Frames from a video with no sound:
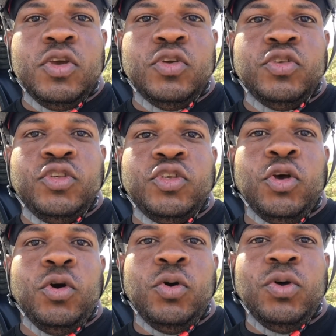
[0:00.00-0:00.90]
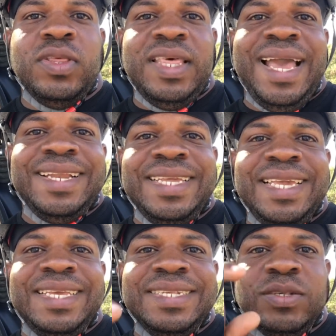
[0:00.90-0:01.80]
So that
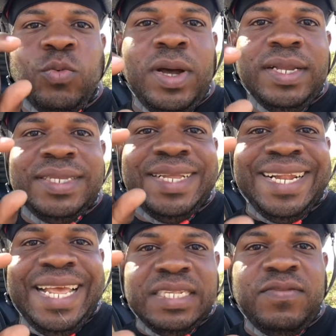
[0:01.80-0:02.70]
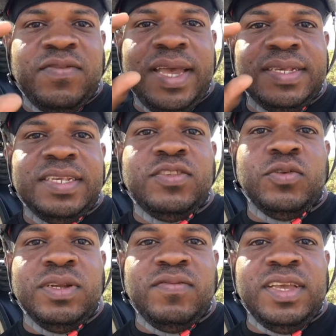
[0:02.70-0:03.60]
is what classifies as
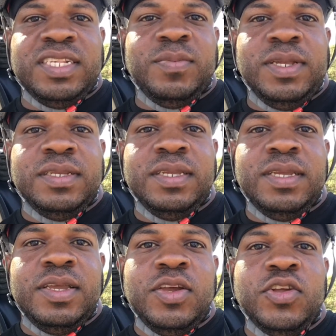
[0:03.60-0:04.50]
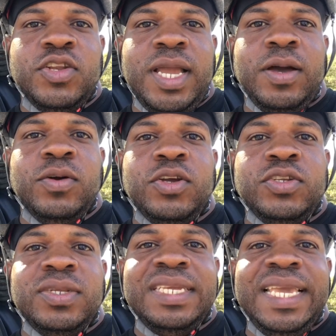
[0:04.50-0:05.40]
your investment. Now,
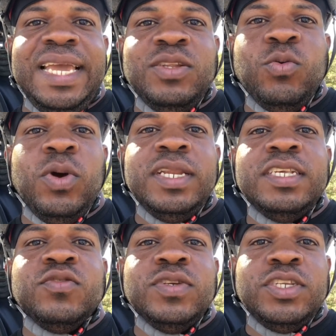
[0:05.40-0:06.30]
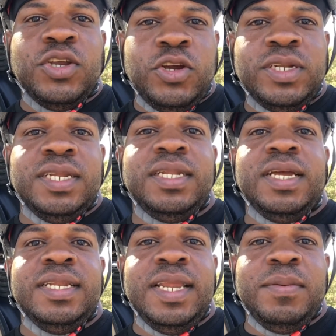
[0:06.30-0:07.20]
to get what is returned on
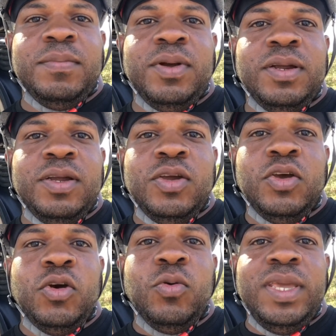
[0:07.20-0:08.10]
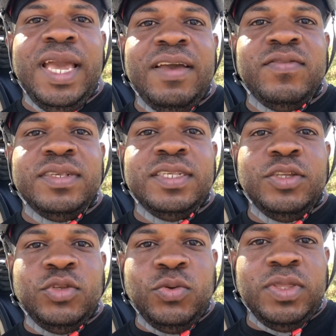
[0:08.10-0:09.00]
that number, we have to
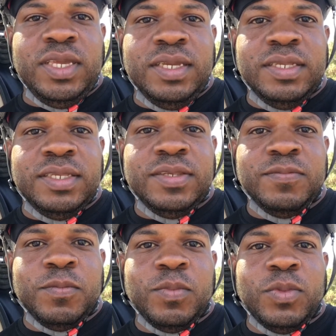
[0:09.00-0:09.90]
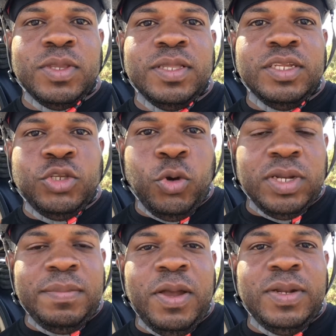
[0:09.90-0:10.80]
see two things: the
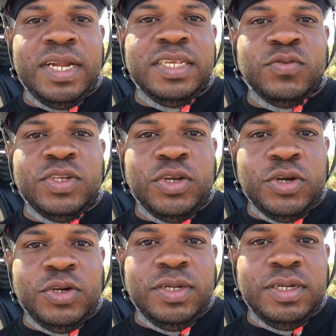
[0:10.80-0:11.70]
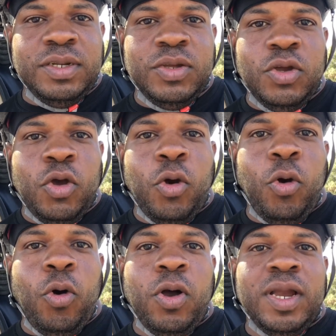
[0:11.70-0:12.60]
total amount that is returned,
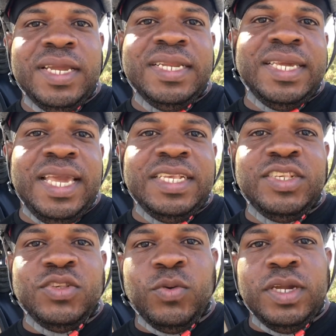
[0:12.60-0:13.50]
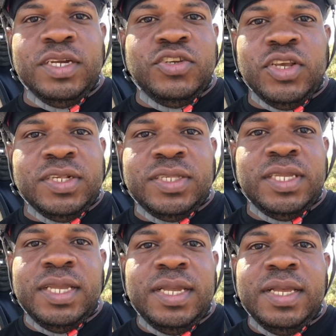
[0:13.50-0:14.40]
or in the cases where just
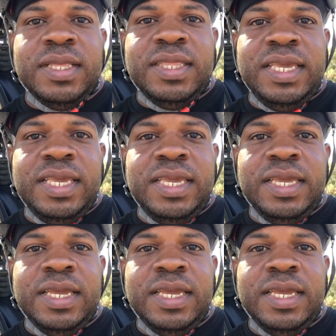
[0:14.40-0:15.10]
the